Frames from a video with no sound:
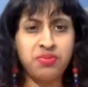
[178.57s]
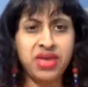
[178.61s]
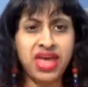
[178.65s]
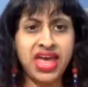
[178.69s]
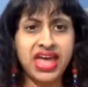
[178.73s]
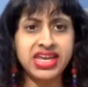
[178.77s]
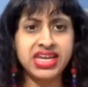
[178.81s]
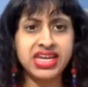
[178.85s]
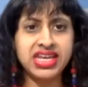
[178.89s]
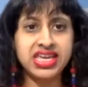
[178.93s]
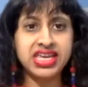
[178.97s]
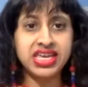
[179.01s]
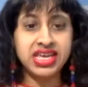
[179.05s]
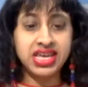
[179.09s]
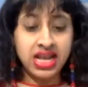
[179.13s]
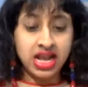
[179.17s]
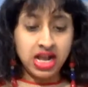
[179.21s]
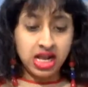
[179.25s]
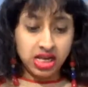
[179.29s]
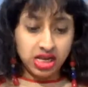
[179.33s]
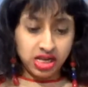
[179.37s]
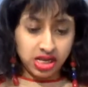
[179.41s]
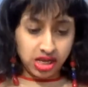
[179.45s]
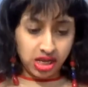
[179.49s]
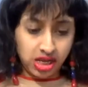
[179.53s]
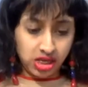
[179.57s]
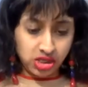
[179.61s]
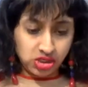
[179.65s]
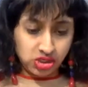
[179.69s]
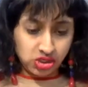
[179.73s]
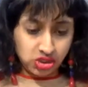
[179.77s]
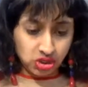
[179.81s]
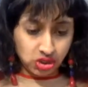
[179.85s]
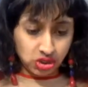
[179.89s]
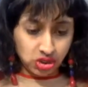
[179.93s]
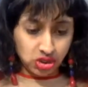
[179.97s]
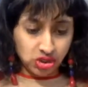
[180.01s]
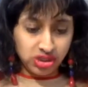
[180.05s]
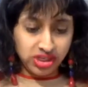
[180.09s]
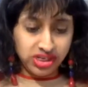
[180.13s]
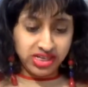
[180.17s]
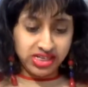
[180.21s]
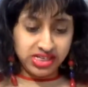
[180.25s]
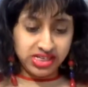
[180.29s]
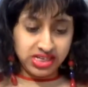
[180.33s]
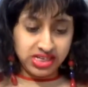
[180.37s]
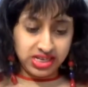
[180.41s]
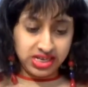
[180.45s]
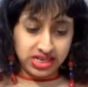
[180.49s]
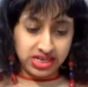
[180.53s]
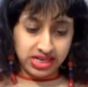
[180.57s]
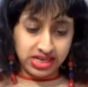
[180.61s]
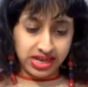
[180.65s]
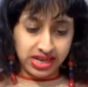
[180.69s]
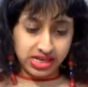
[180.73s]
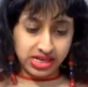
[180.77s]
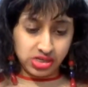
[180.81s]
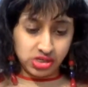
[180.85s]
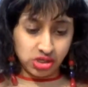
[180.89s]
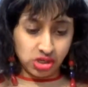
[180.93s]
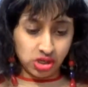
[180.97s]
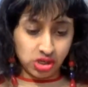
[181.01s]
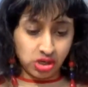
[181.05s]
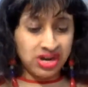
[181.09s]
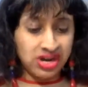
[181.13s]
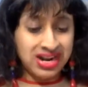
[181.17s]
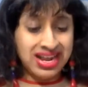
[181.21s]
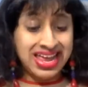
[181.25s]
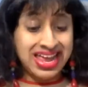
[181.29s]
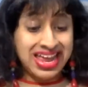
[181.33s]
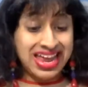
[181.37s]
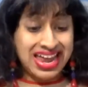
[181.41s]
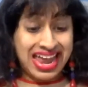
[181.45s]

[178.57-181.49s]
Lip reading: Penny, a surly teenager,